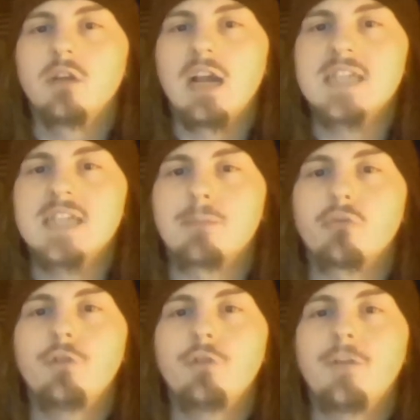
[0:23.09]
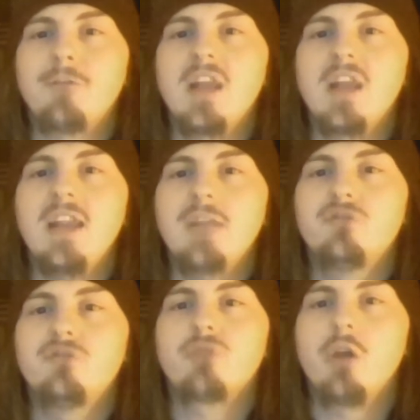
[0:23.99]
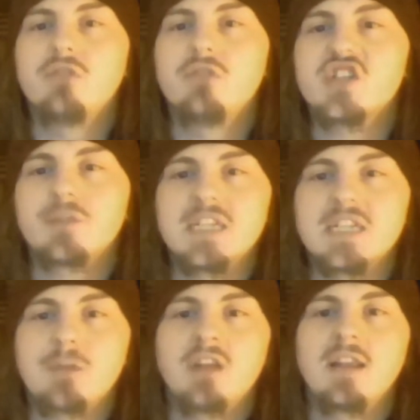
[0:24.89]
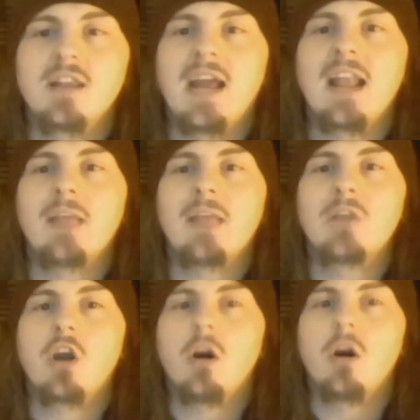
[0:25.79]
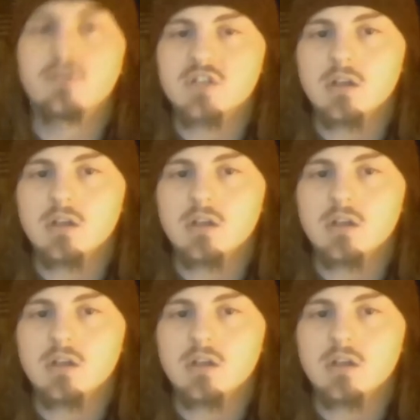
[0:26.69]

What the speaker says: has approved the funding of drones to respond to 9/11 calls.